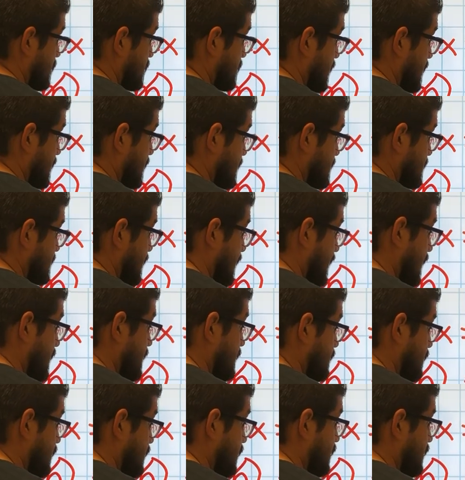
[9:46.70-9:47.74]
minus m,
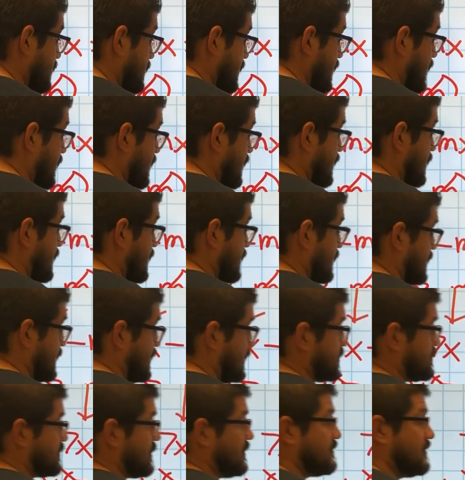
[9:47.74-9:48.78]
and
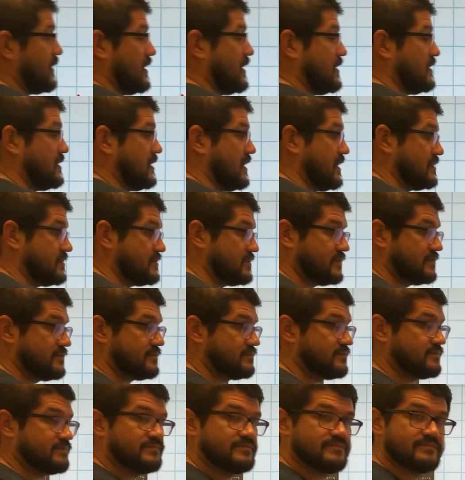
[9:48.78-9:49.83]
that's my final answer.
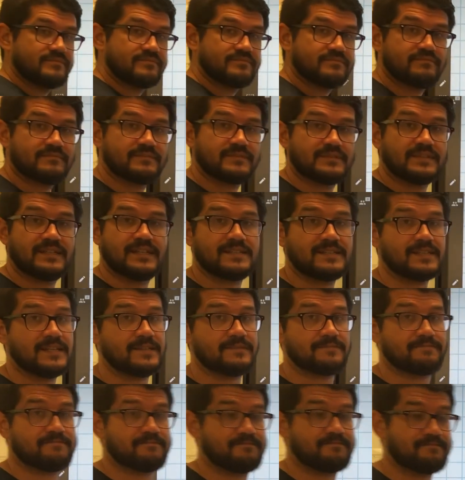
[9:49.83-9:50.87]
And that's it.